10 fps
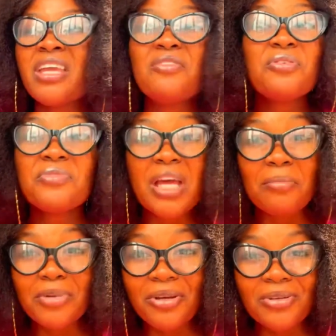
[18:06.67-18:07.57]
Even if they
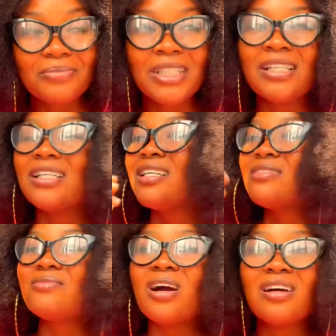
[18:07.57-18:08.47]
employ,
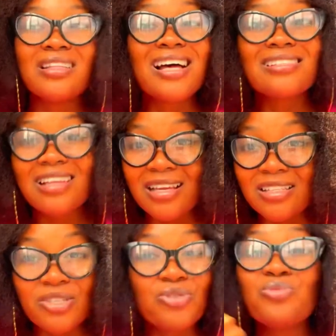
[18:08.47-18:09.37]
well,
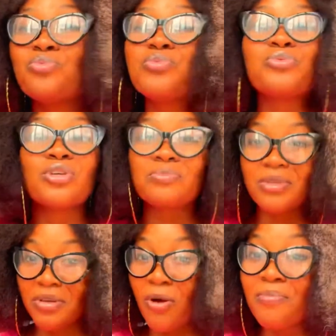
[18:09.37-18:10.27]
last you people just
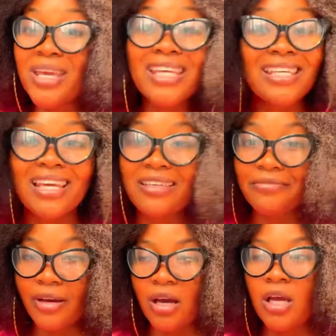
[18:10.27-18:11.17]
become a
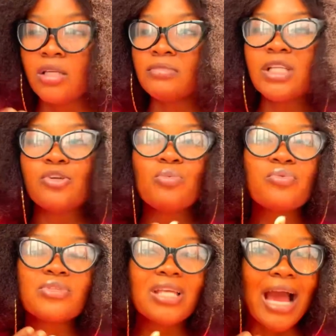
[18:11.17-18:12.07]
caregiver. You
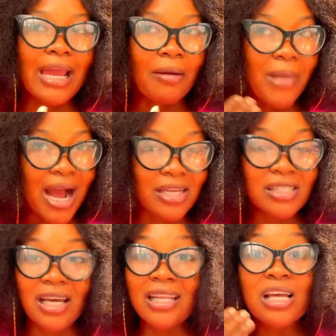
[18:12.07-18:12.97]
people say I am
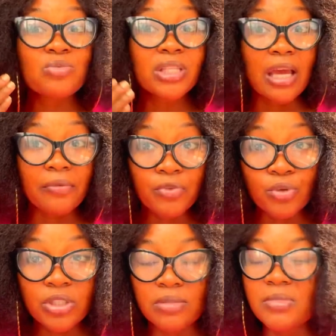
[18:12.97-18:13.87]
Ash, and that's what I
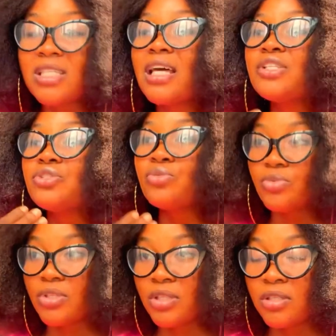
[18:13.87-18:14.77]
told him. He said he
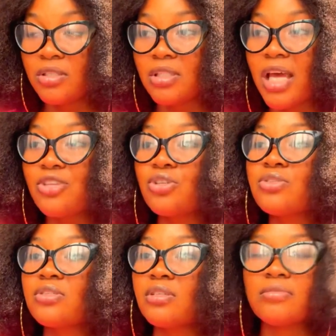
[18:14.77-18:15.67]
knows. That is
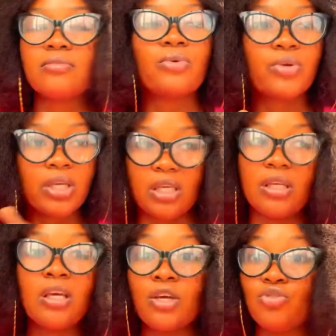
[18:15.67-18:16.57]
just okay.
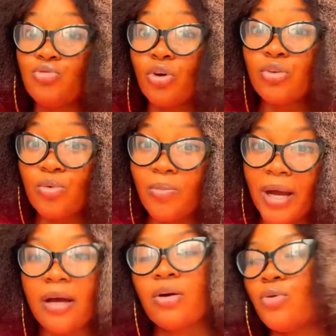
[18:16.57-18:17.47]
You don't know,
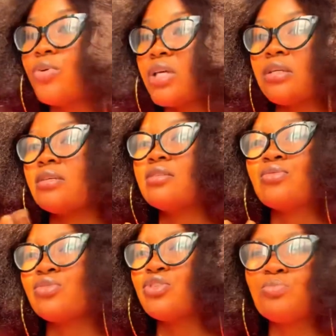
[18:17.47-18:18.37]
but okay.
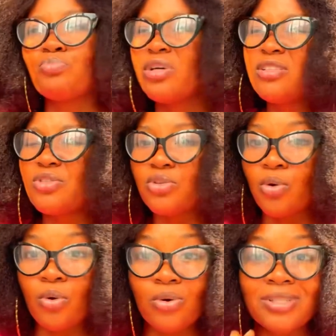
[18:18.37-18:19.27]
So the ball is in your
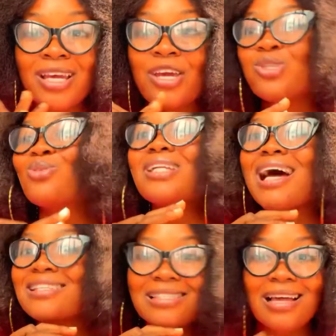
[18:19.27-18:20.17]
court. So
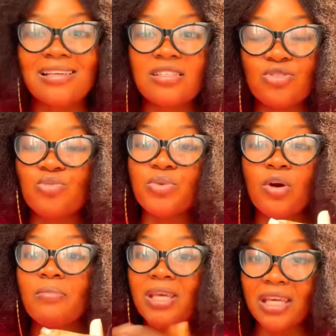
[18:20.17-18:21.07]
last you
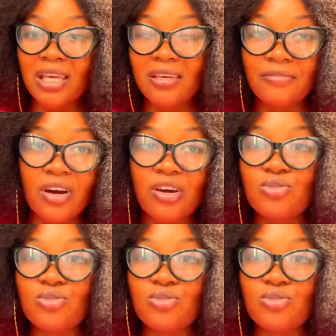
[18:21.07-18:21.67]
become a caregiver.